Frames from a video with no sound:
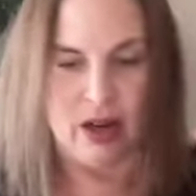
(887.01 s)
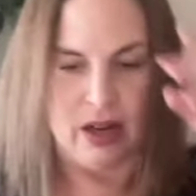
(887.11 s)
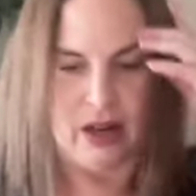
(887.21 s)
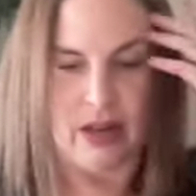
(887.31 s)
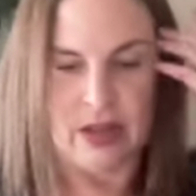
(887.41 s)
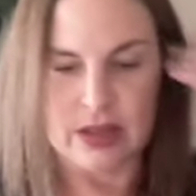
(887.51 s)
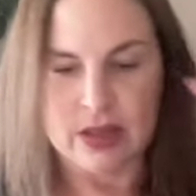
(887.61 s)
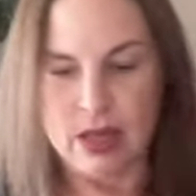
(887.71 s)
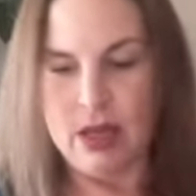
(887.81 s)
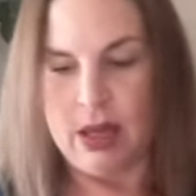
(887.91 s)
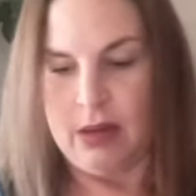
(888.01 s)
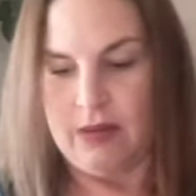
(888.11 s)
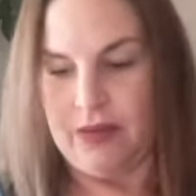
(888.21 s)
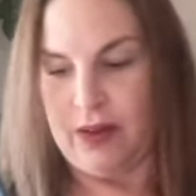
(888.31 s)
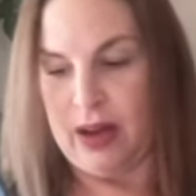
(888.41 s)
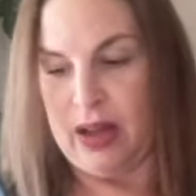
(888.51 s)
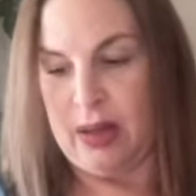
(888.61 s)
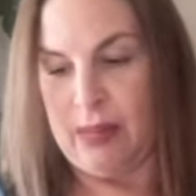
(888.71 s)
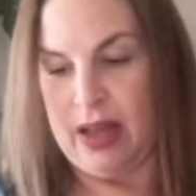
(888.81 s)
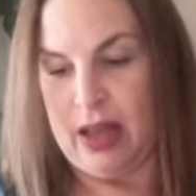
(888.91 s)
are is
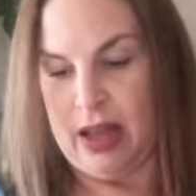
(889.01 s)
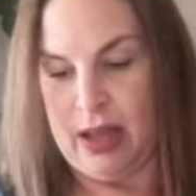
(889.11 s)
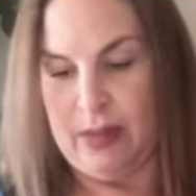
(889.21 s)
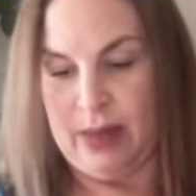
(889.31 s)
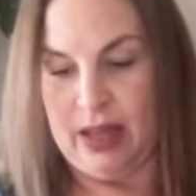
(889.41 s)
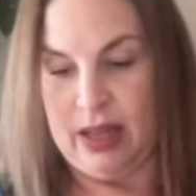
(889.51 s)
from um,